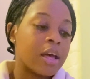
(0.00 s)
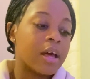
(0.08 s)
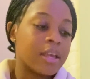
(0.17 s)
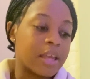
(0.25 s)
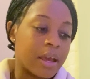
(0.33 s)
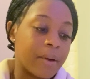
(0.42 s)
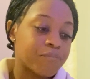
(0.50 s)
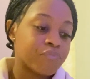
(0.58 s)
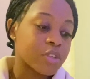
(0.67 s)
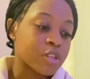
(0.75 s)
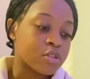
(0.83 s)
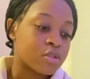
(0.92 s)
yeah.
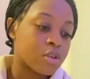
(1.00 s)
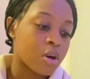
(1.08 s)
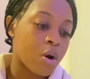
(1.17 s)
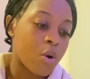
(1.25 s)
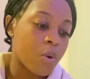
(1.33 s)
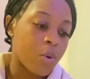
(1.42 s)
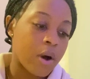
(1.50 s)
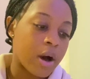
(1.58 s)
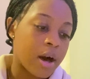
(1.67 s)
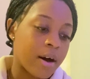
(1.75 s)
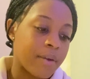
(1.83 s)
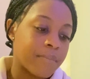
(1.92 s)
So
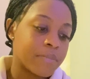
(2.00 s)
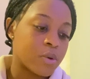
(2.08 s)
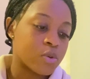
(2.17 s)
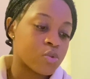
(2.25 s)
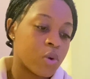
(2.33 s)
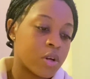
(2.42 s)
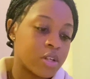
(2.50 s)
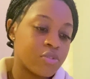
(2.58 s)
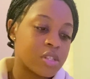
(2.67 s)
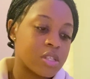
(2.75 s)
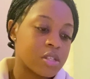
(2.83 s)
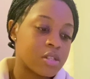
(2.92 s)
it was
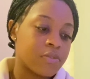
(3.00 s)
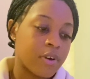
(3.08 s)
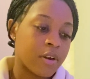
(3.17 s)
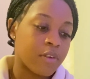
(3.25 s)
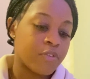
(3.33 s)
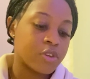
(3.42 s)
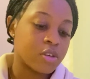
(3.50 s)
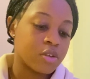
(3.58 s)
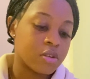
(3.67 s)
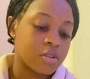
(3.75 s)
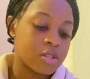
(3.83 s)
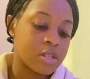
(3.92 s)
165 for
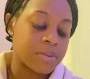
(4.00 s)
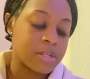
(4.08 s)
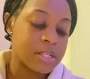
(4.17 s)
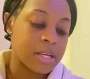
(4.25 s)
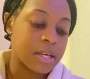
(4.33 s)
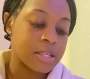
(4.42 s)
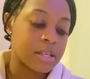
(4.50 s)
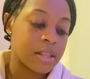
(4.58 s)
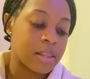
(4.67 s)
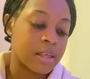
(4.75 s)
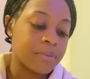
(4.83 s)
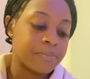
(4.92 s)
the TB test, and
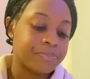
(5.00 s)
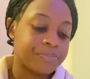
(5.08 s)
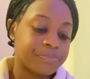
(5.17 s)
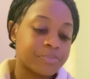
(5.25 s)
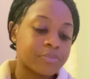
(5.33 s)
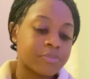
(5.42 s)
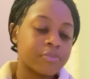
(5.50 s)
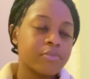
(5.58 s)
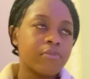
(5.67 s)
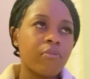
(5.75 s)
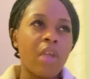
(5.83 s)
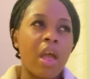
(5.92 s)
then
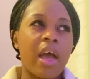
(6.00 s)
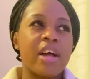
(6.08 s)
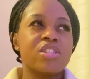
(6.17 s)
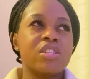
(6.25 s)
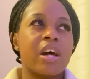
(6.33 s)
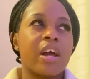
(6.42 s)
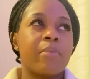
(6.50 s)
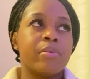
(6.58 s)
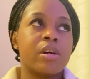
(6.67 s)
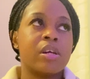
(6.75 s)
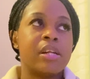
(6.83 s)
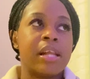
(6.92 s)
I had to like
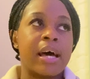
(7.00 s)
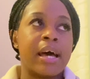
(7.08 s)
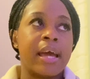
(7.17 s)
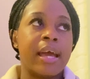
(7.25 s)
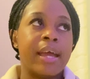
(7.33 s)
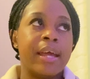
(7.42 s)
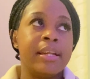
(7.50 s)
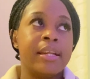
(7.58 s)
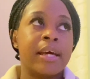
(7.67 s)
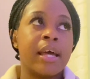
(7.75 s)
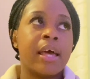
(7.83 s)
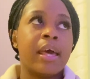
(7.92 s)
book online,
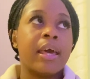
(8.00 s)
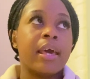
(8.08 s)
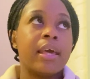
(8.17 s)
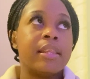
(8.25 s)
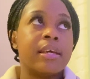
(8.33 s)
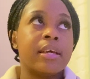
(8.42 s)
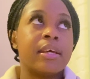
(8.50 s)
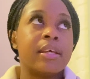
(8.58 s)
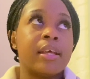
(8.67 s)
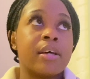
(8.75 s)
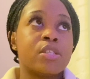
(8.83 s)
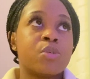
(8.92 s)
and then I
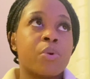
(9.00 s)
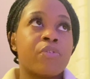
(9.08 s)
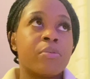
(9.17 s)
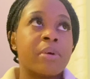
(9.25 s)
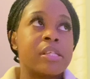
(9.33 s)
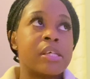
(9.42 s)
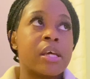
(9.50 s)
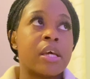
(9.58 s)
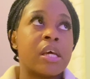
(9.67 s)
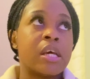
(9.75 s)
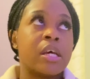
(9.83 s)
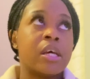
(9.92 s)
had to wait for my
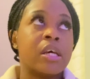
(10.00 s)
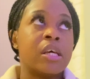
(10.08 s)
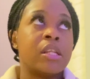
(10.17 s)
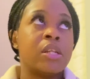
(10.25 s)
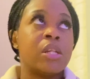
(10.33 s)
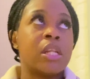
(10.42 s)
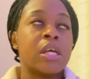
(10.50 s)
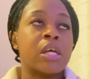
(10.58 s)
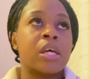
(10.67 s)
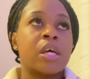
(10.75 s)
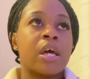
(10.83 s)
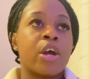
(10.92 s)
turn.
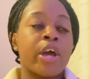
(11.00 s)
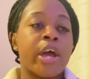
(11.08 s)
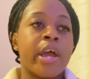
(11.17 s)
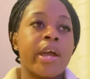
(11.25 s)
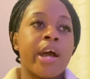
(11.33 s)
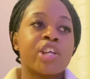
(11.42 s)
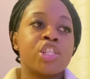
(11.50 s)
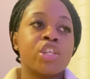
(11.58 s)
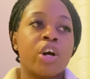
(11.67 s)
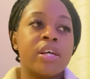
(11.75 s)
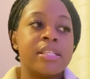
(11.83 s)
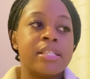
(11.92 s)
I actually
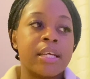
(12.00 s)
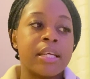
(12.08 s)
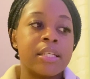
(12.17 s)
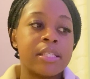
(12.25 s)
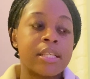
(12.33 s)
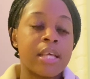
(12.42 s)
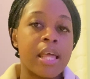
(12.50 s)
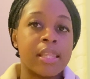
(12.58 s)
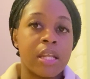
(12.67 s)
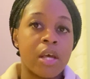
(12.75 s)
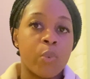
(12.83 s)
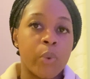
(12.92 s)
got a date, and then
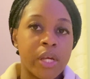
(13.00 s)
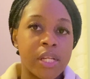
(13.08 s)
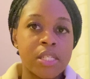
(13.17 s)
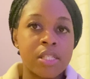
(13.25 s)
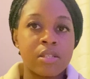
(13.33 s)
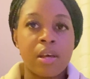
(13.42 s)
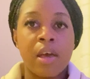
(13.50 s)
I went